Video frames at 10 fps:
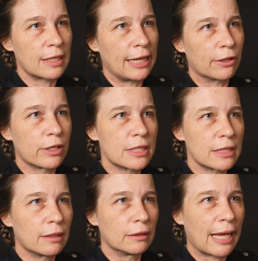And there is
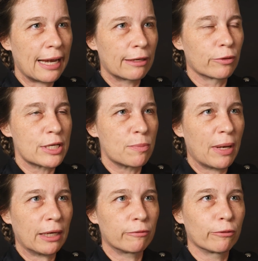a lack of
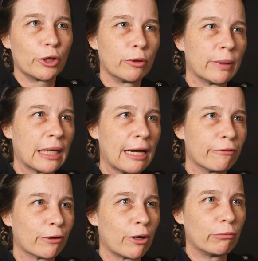respect for human life,
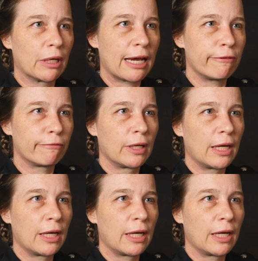their own life,